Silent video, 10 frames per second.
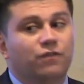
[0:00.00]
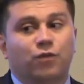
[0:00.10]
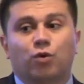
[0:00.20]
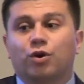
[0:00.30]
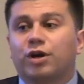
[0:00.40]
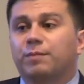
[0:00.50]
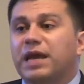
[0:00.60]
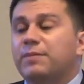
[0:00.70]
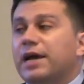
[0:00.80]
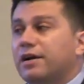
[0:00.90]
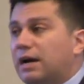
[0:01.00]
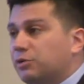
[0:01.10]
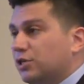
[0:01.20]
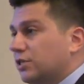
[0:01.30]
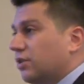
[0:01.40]
for payback
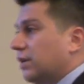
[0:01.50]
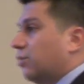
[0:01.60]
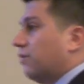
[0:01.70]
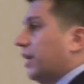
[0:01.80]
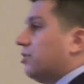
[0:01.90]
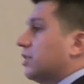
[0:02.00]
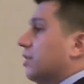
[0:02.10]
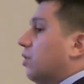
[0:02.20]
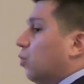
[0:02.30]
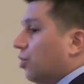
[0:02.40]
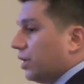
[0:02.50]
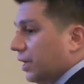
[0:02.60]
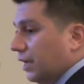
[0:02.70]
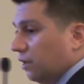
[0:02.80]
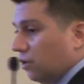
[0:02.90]
options so that providers can go
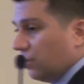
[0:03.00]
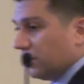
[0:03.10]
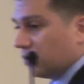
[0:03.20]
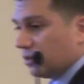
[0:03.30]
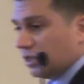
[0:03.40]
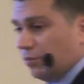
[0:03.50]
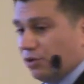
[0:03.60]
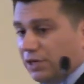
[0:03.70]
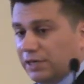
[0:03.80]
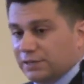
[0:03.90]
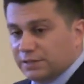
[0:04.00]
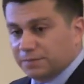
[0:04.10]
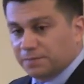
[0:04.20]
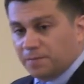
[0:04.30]
work in low resource communities,